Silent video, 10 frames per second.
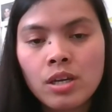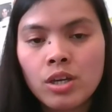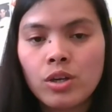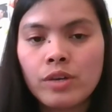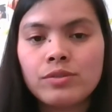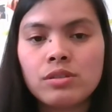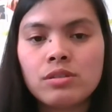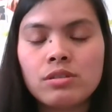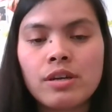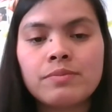You have to
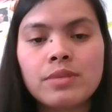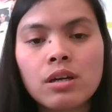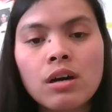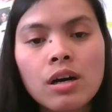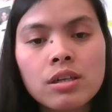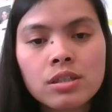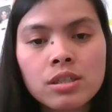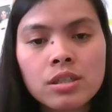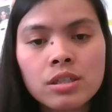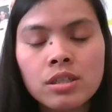describe the
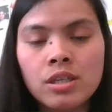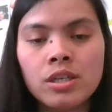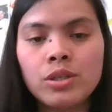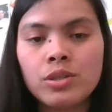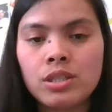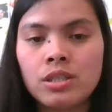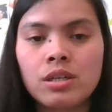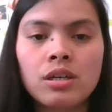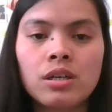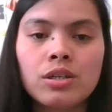color. You see the
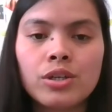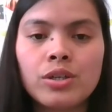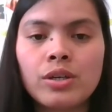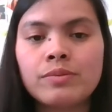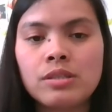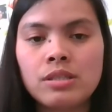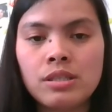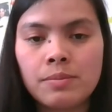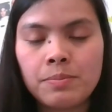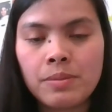color, you have to see
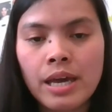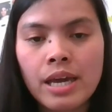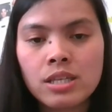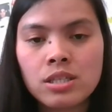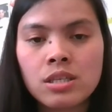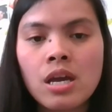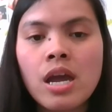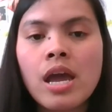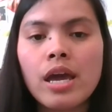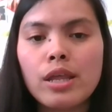the place,
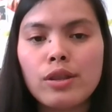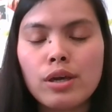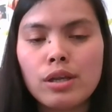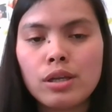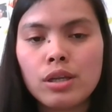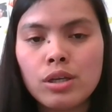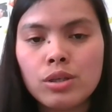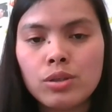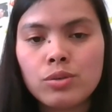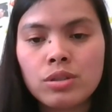and then
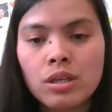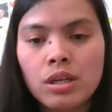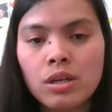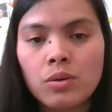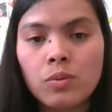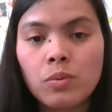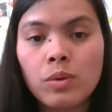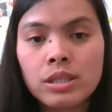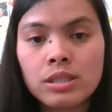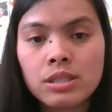you see
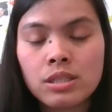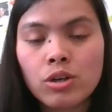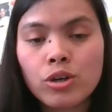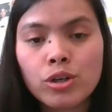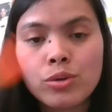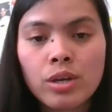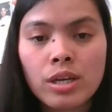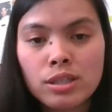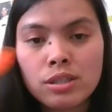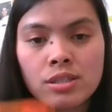what's, or you
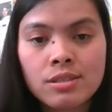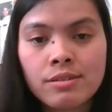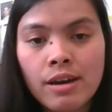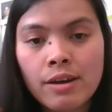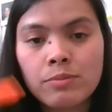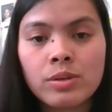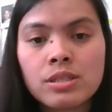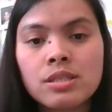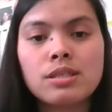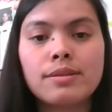can describe what's
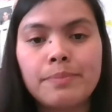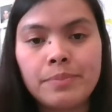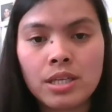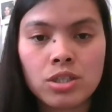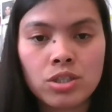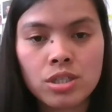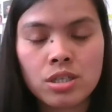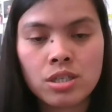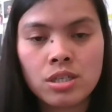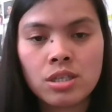in the picture.
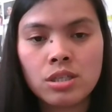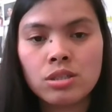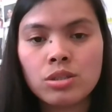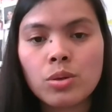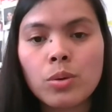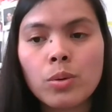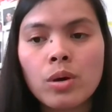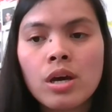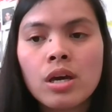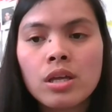So
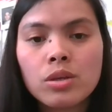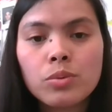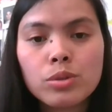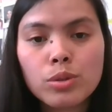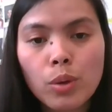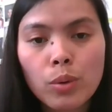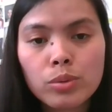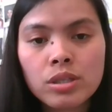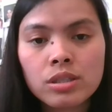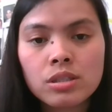they would know
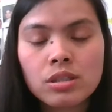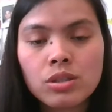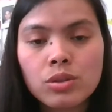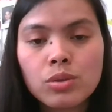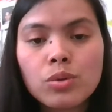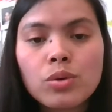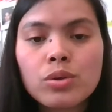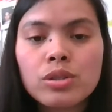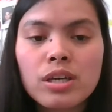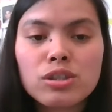that you
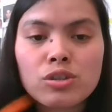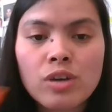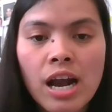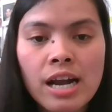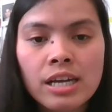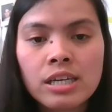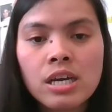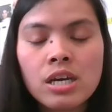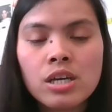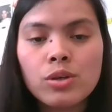could interact,
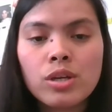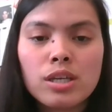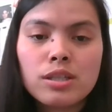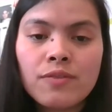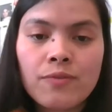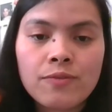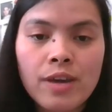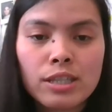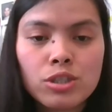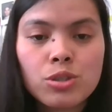you can
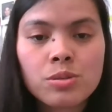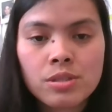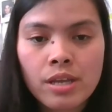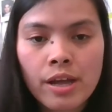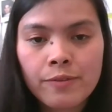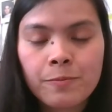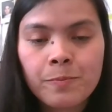defend yourself